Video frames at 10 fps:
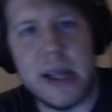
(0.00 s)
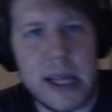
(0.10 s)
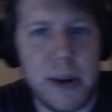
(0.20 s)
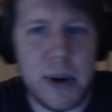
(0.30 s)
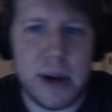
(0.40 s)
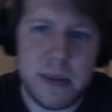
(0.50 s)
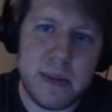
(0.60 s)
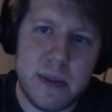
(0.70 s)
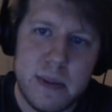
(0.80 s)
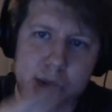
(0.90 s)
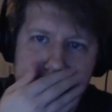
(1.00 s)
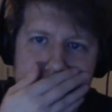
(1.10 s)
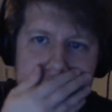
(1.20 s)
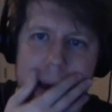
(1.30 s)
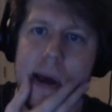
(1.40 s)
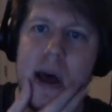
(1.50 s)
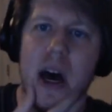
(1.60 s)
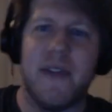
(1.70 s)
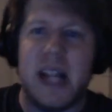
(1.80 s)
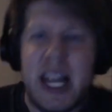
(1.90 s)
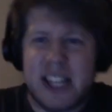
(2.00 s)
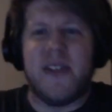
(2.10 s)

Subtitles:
of that one? A philosopher